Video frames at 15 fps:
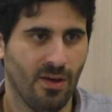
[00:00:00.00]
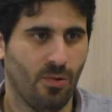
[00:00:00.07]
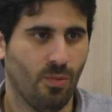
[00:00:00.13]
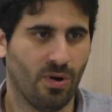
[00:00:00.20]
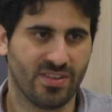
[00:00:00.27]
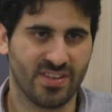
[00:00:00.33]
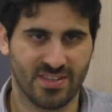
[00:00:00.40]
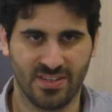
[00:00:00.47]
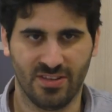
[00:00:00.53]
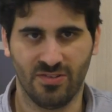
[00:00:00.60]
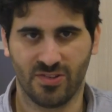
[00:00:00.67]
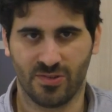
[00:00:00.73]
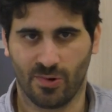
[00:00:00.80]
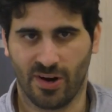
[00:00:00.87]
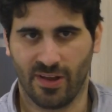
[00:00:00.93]
what is
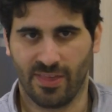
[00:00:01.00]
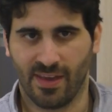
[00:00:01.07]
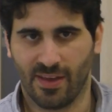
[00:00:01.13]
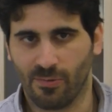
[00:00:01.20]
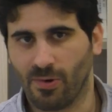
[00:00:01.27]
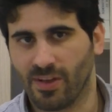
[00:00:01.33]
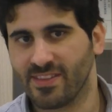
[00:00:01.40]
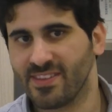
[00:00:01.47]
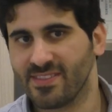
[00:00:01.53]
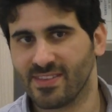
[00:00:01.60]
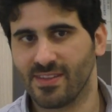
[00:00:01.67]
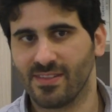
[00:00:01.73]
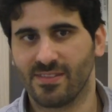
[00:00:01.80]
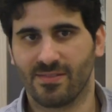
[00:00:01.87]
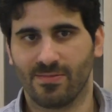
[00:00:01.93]
newsworthy and what
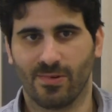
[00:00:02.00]
isn't,